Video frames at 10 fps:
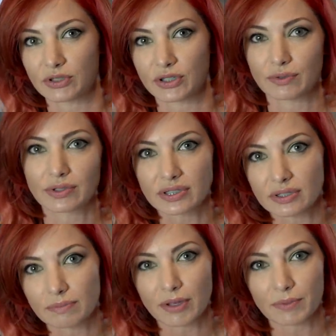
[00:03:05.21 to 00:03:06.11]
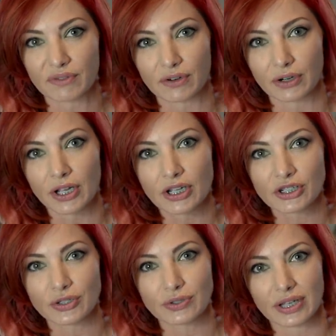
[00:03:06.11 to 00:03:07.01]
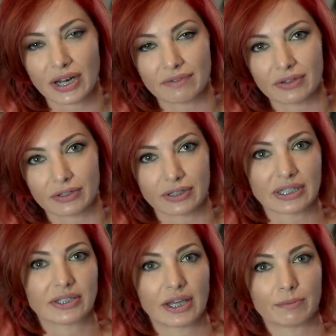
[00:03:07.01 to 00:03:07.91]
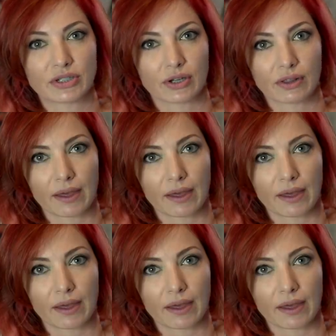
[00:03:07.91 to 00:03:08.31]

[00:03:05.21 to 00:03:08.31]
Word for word: So it's maybe for shoes that have a little less damage on